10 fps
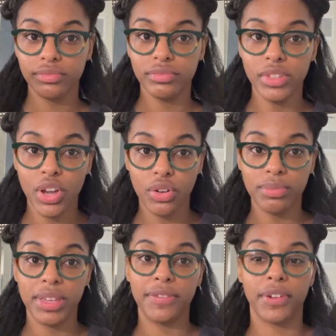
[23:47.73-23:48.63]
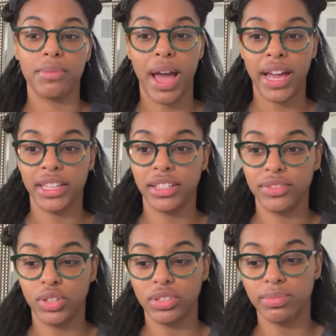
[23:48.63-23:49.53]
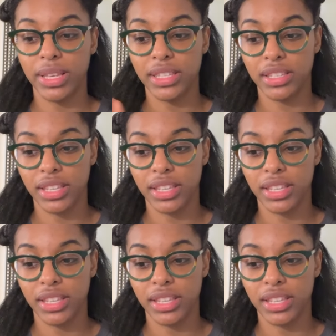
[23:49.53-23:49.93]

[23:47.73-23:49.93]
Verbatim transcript: know me from either of those places